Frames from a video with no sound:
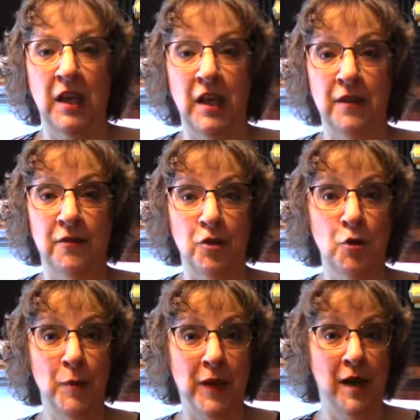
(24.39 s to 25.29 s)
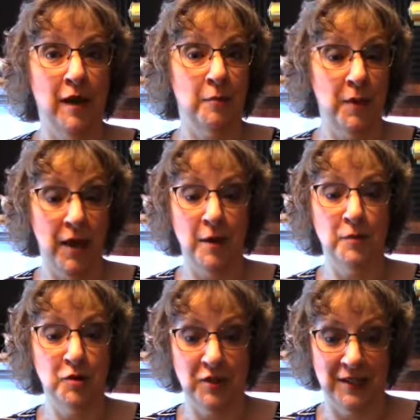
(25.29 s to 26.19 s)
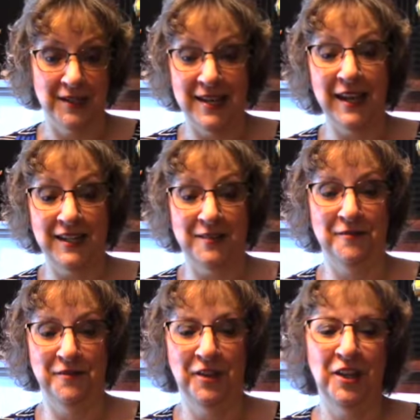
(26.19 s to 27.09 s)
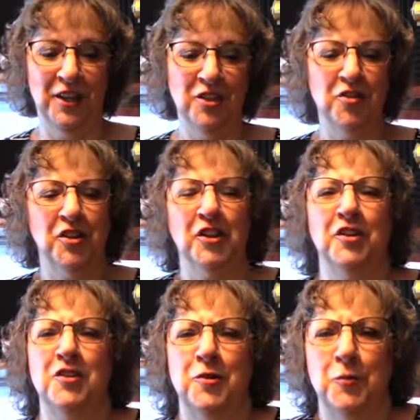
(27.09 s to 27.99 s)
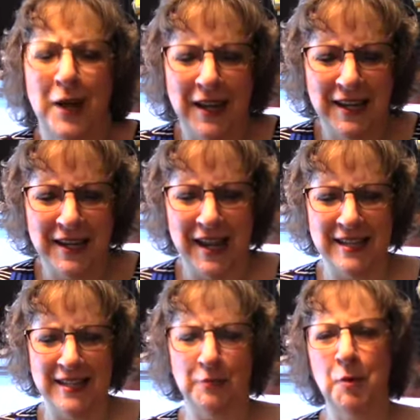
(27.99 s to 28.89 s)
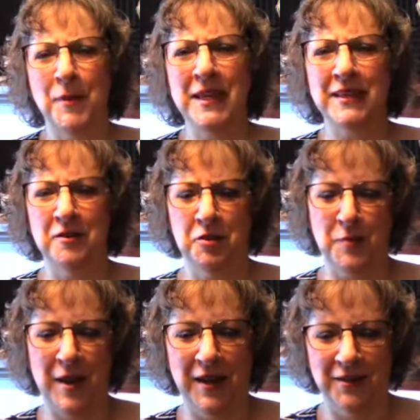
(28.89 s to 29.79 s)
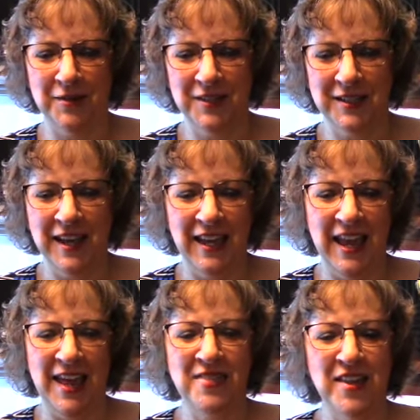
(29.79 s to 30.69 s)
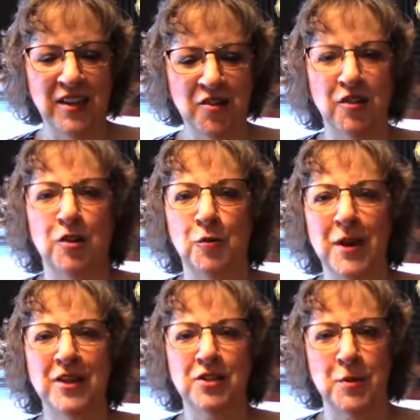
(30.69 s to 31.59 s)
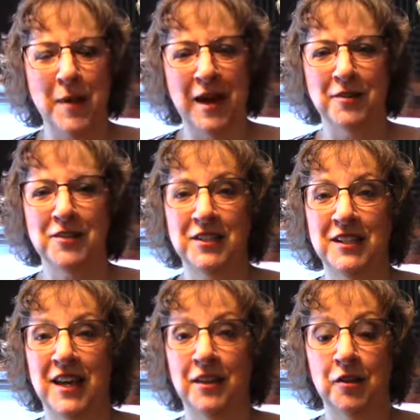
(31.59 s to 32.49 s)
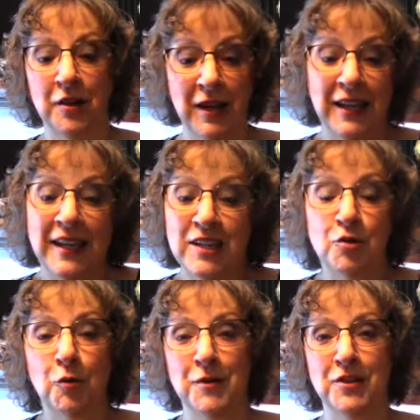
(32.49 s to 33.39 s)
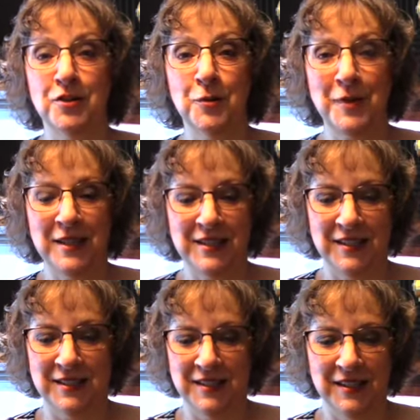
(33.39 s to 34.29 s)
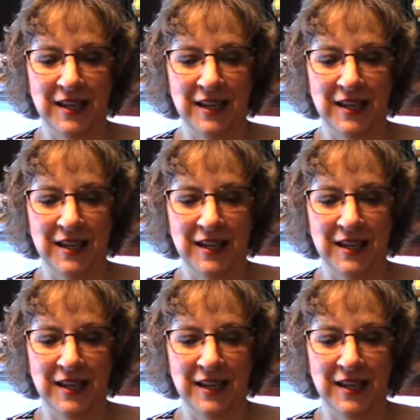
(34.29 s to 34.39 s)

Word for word: If you become a music detective, you can learn to recognize and repeat those patterns, and then you can arrange the patterns together into original pieces.